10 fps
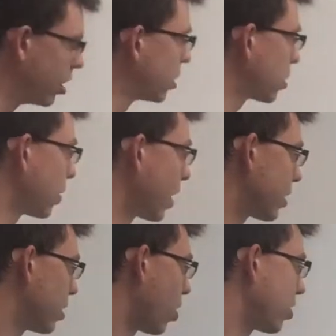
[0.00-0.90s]
So let's
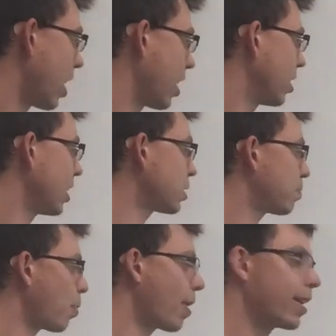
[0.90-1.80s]
start that. Let's
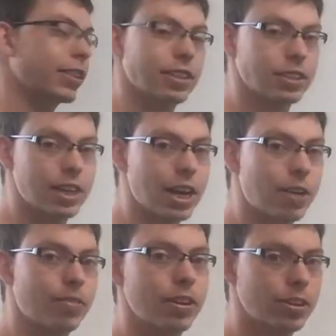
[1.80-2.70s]
break this
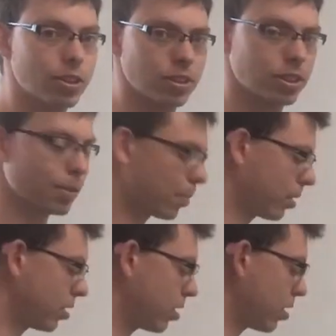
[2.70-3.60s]
down to the
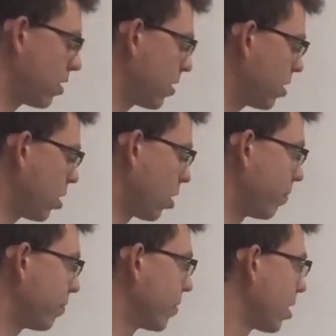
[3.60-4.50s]
simplest term.
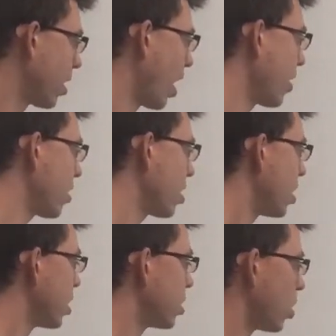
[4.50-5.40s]
Okay?
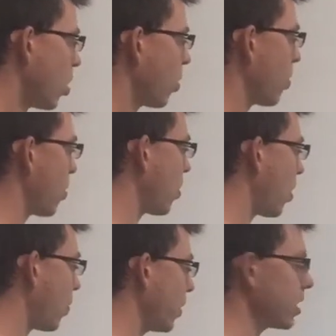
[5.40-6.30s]
So
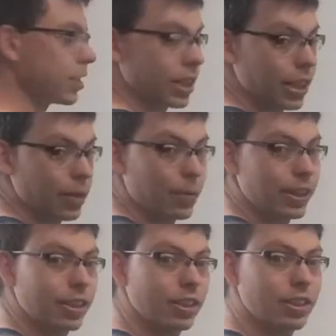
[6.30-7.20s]
we can see that we
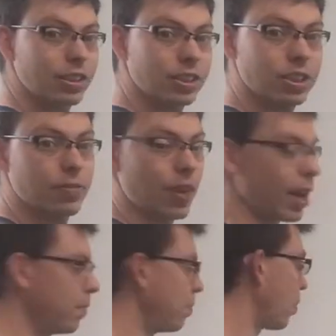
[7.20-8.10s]
can just
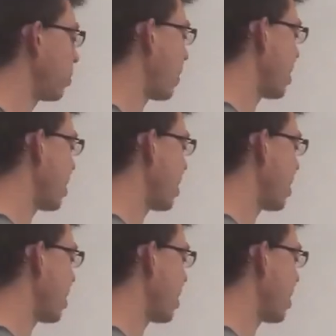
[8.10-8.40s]
divide both by